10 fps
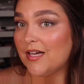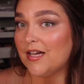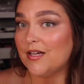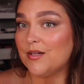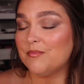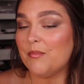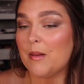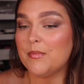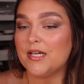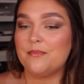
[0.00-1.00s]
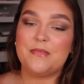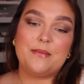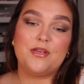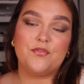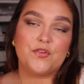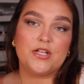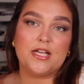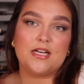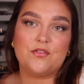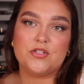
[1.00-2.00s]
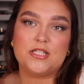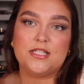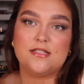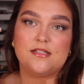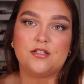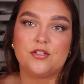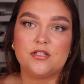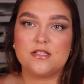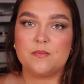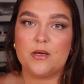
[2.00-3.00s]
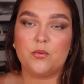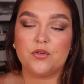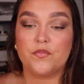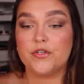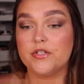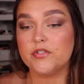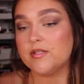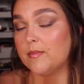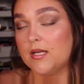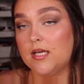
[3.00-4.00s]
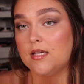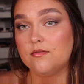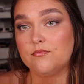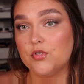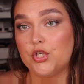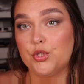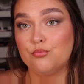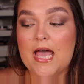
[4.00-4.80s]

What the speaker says: But maybe for like an everyday concealer, this might work for somebody, for you.